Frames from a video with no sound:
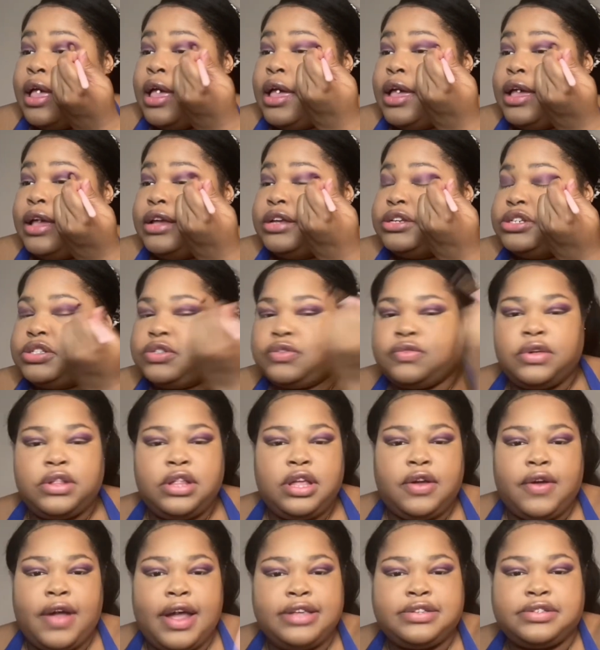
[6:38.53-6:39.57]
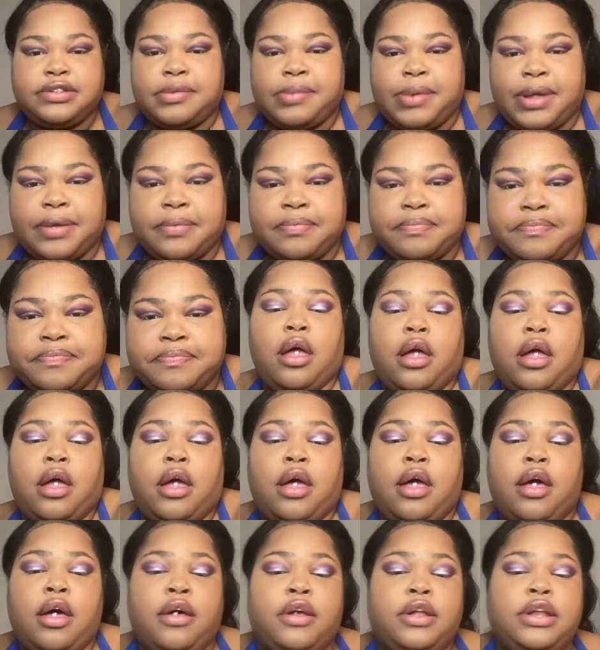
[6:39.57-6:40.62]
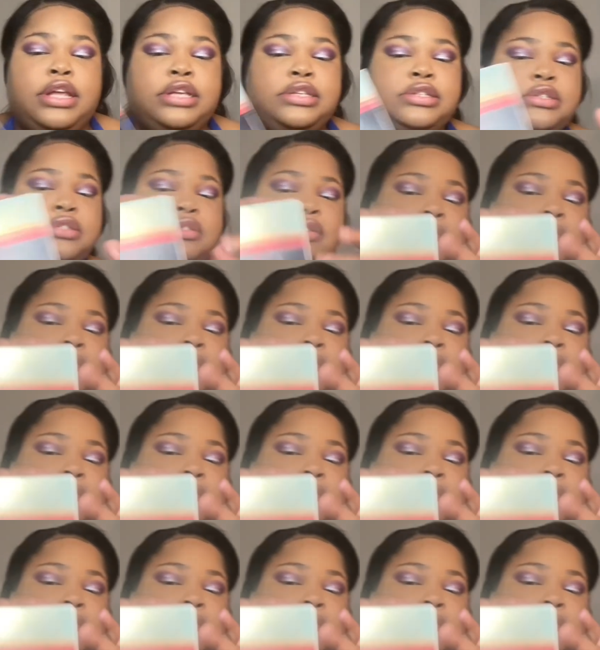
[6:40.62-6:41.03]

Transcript: it's just really crazy to me. Oh, and this is the